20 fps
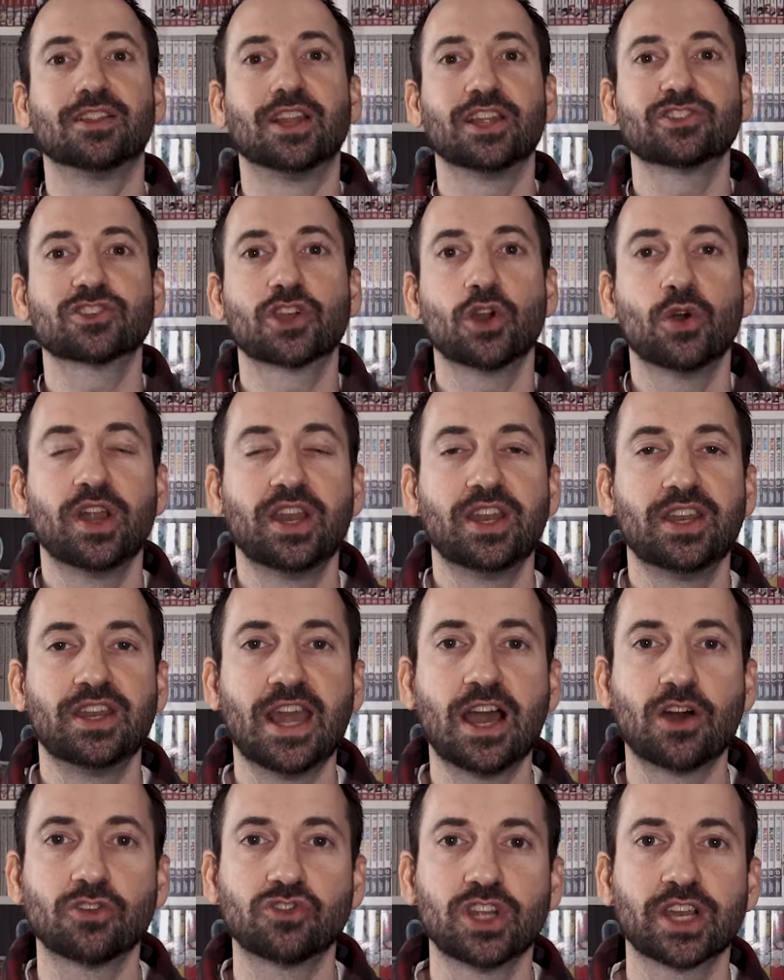Let's go ahead and
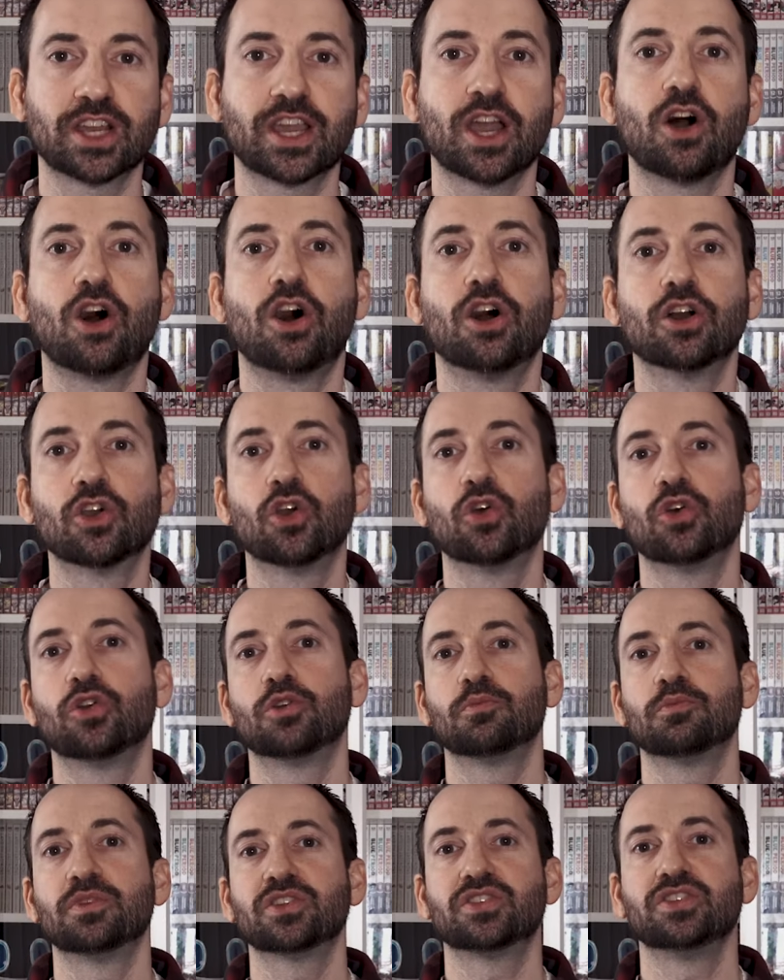now check out
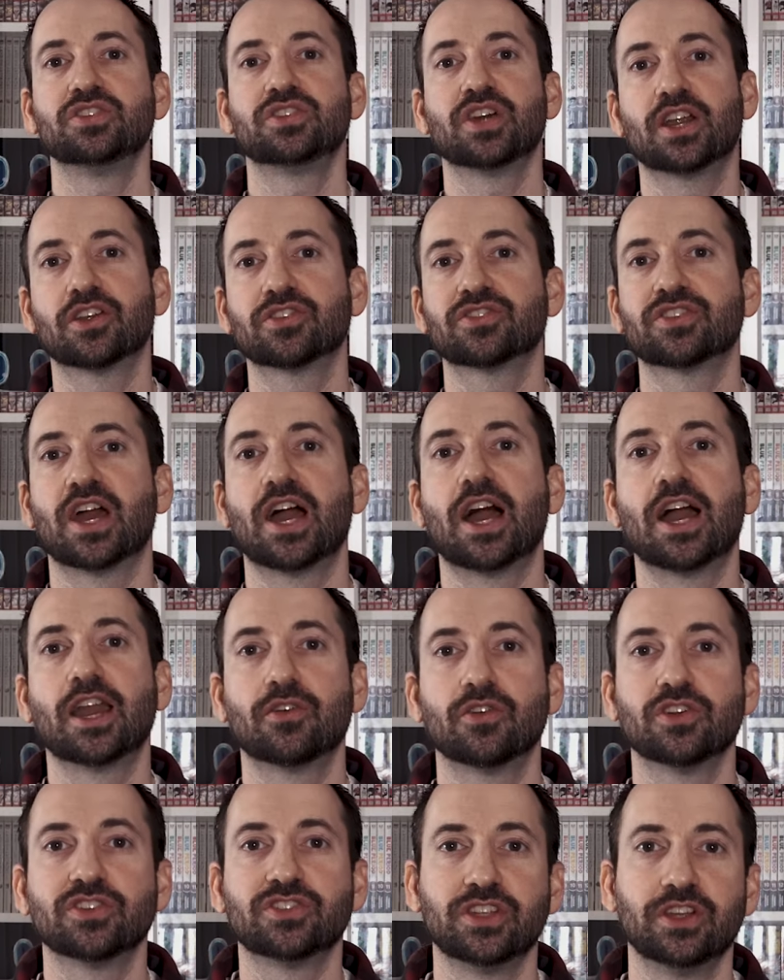ongoing or missing titles that I
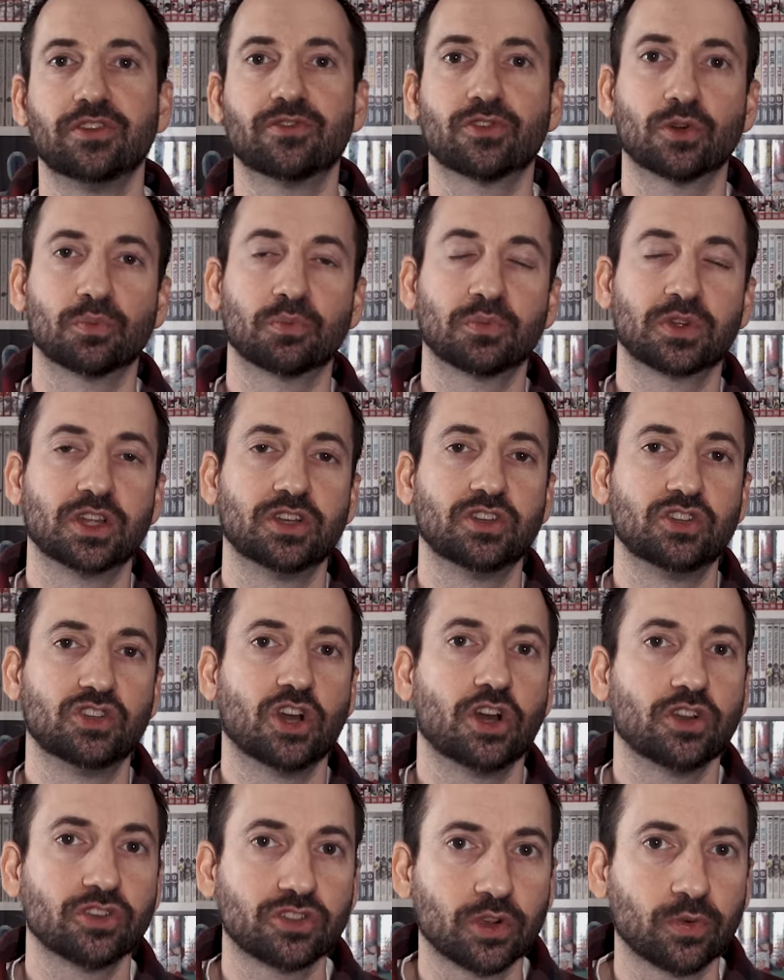received from
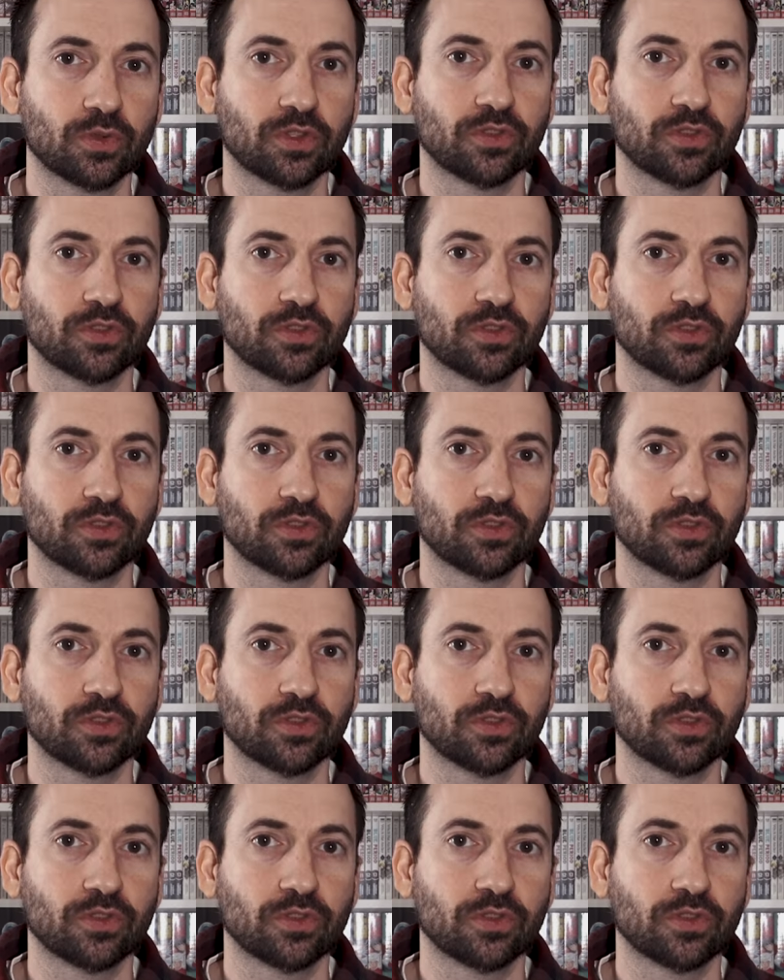Kondansha,